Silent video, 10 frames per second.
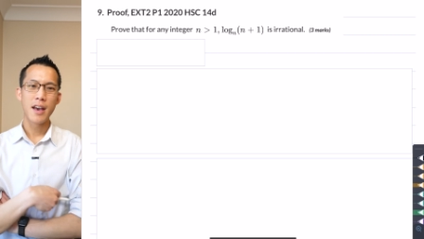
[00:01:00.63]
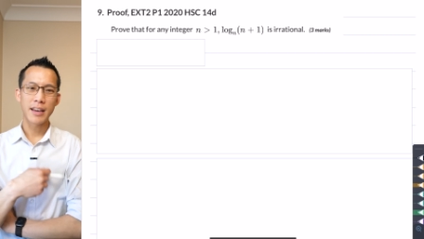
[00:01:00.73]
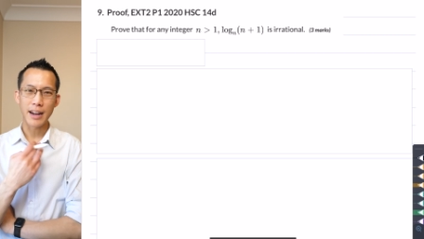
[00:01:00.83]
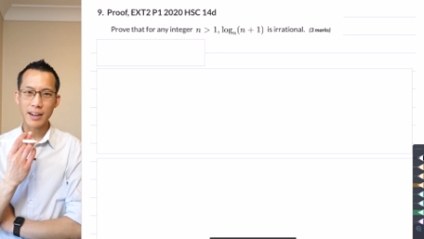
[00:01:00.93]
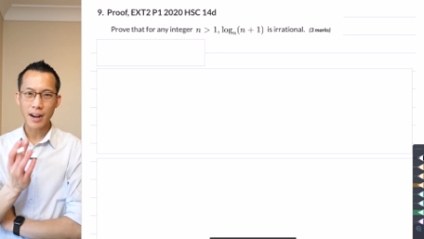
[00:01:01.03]

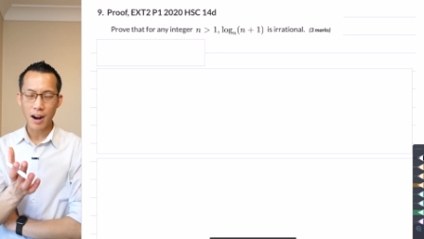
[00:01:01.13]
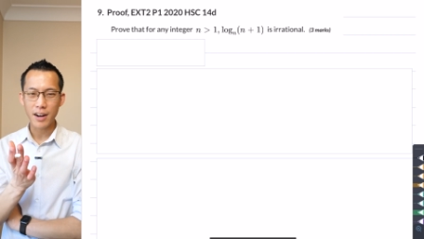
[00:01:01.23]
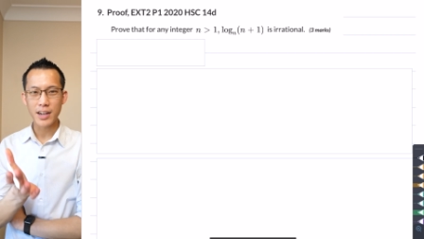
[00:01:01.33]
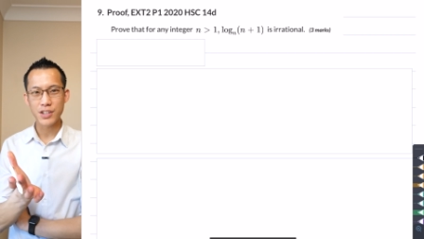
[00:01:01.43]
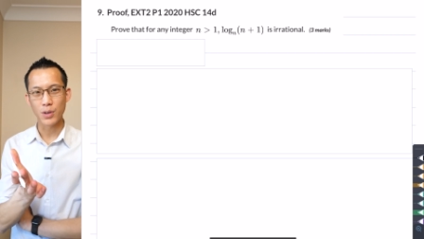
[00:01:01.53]
can I
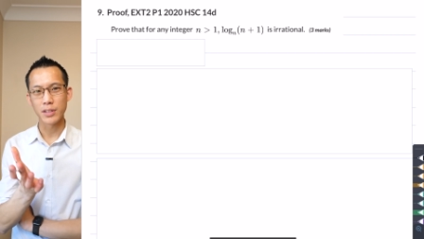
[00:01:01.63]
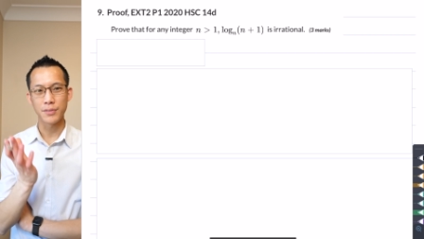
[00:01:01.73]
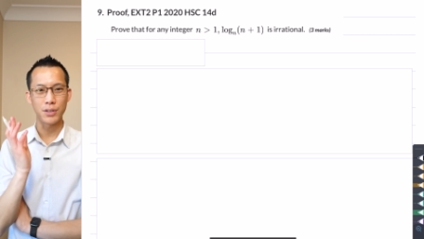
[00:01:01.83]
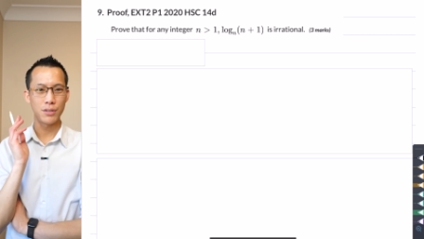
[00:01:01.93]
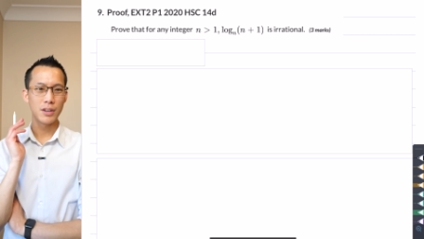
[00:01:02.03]
encourage all
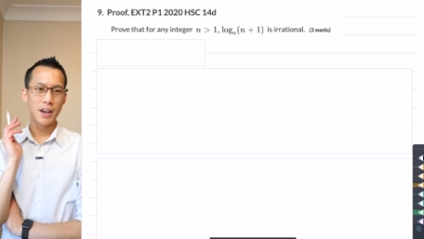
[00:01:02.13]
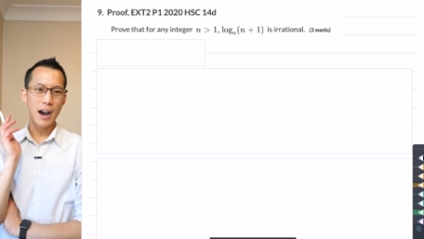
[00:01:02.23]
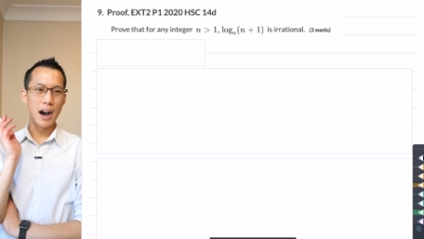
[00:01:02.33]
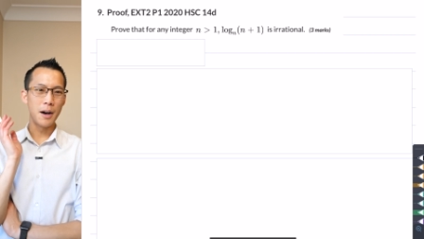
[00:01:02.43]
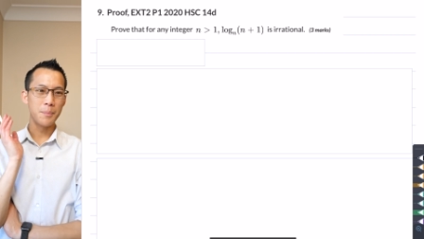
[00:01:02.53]
of you
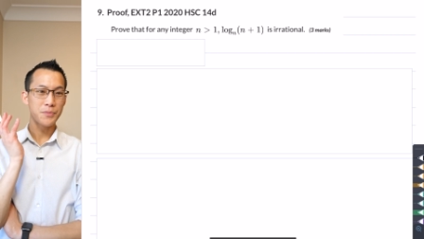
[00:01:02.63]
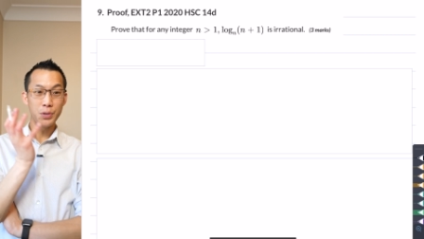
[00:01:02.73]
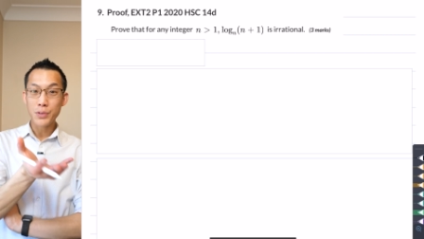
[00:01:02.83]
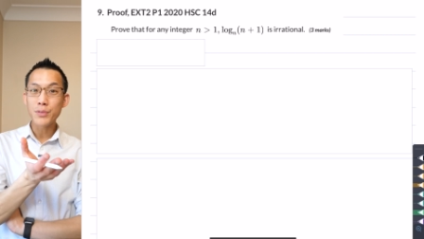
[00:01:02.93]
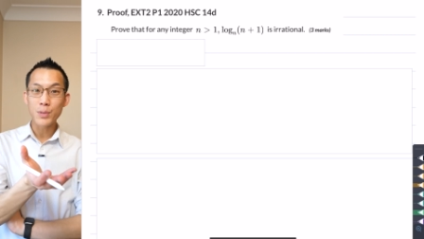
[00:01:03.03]
um,
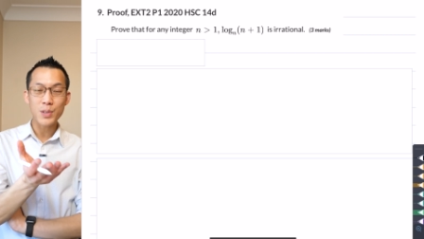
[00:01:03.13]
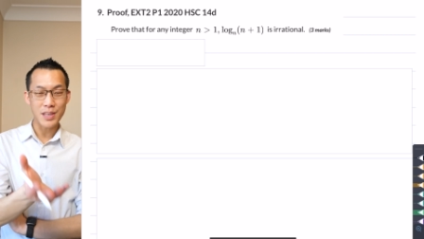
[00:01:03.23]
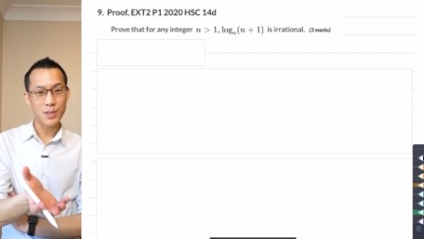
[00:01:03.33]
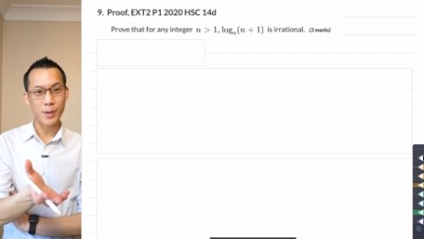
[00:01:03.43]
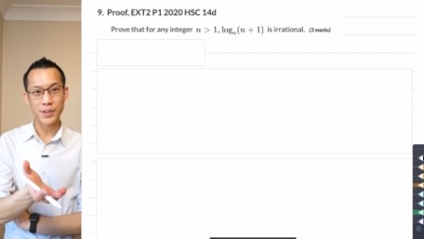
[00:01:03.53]
to use
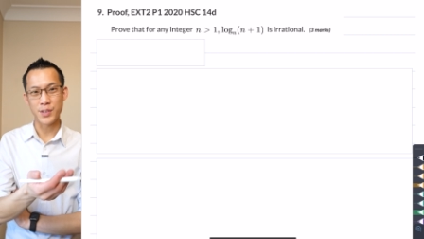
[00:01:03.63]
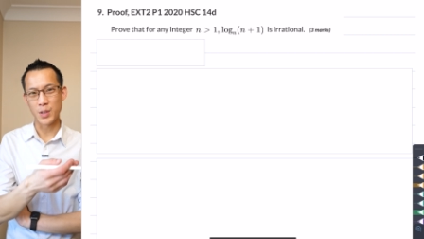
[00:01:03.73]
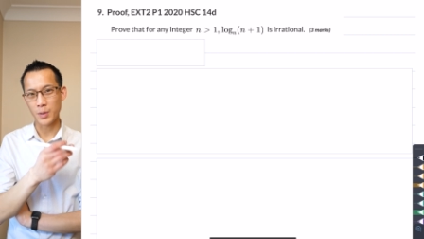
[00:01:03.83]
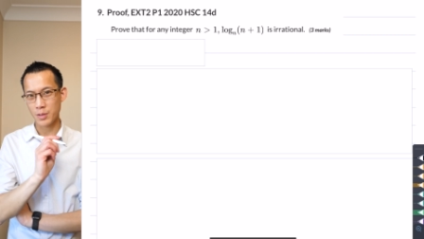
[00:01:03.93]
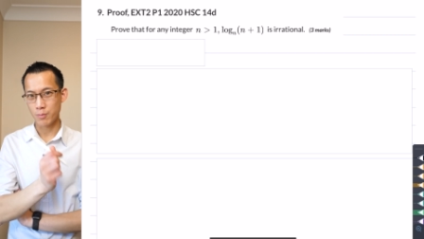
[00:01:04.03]
these
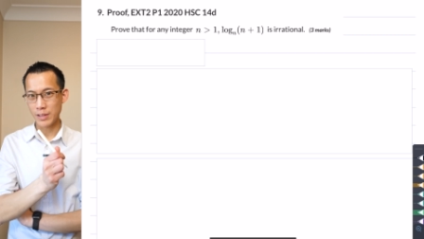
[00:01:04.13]
questions? What's